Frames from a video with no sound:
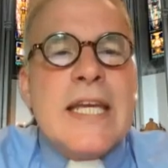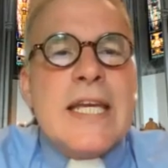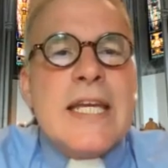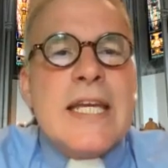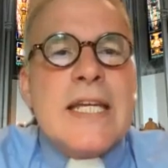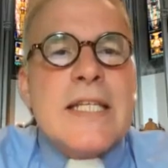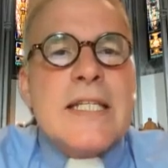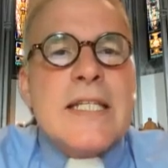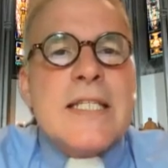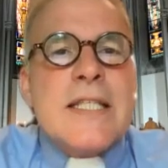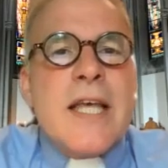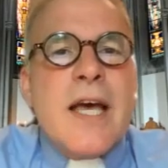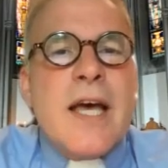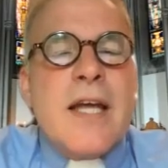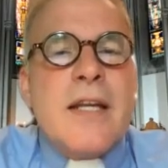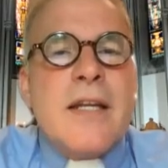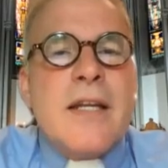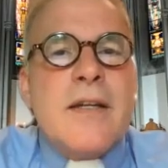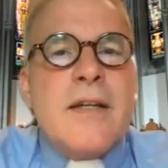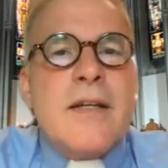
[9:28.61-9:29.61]
is
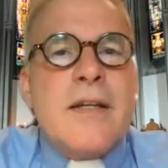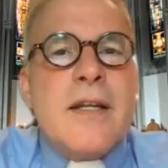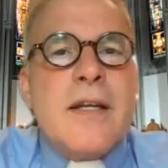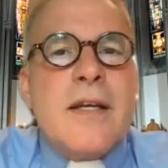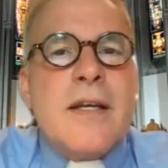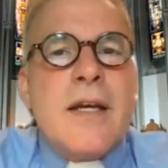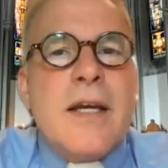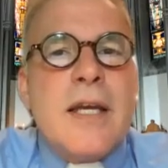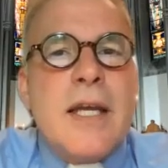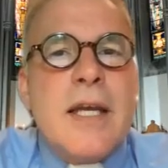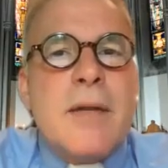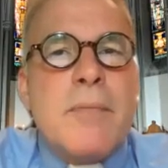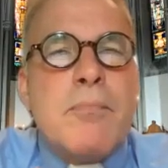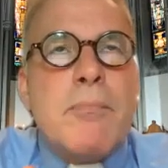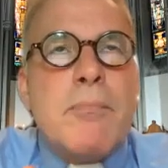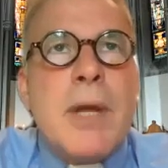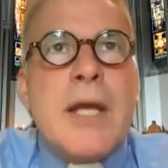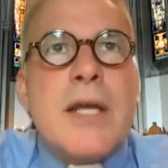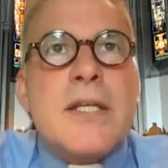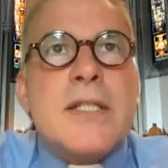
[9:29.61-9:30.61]
that it
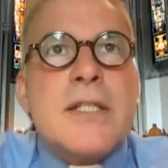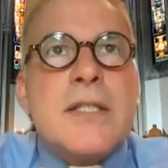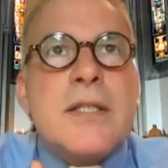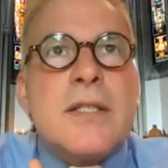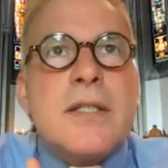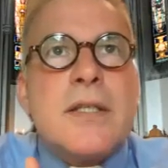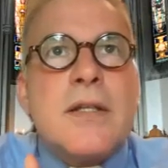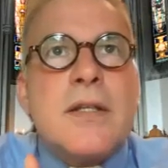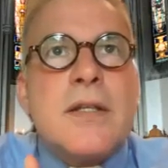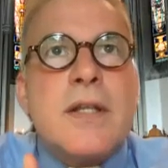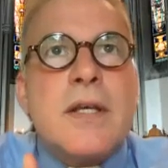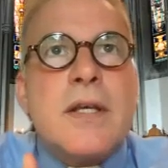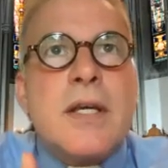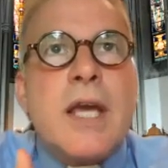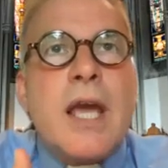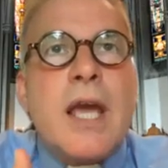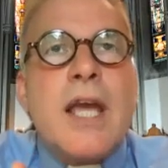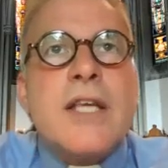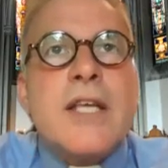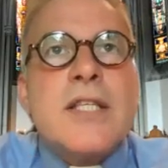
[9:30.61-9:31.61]
makes the
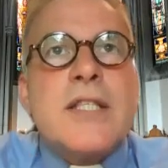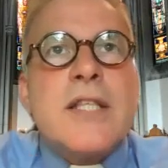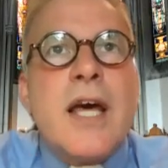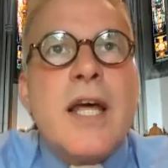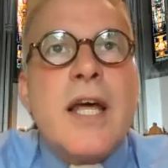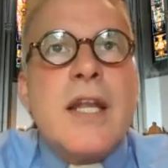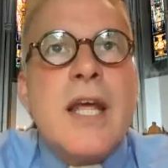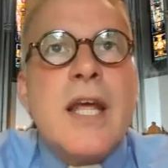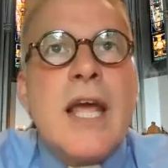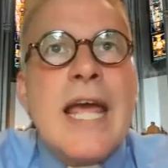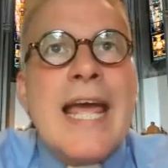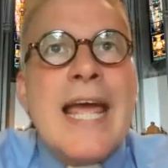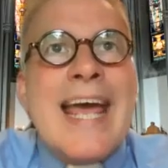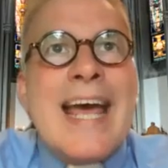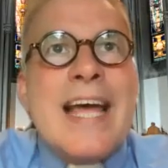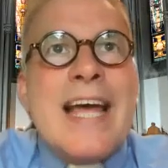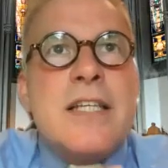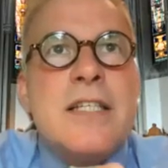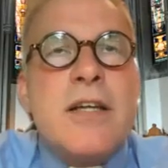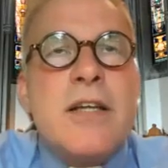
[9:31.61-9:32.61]
case that
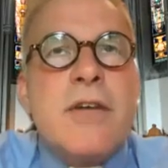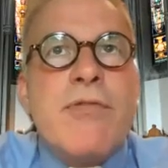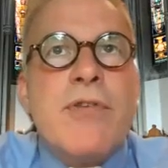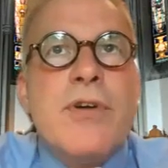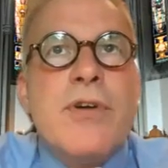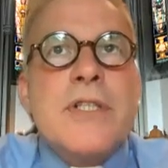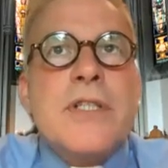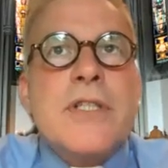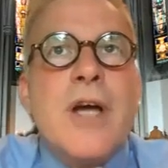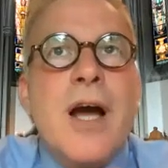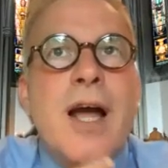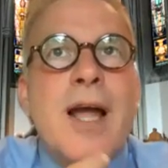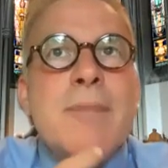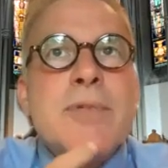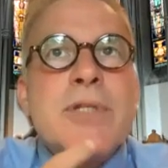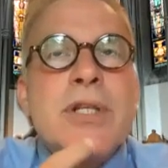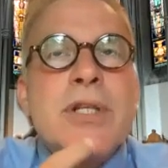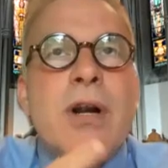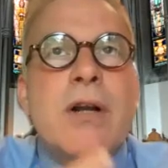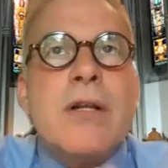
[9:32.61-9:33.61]
at different
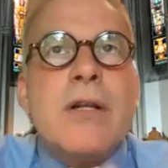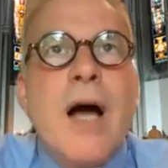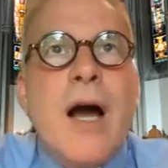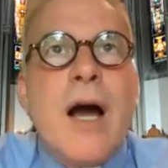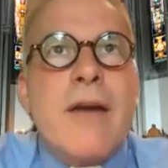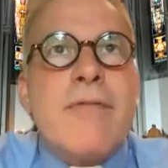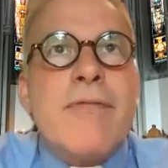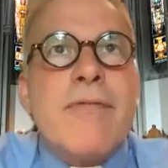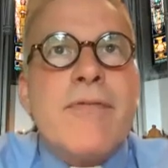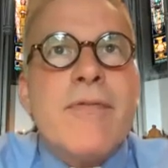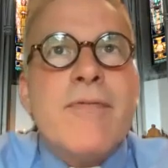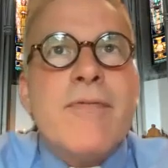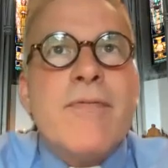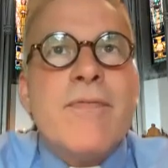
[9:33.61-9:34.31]
times in our life,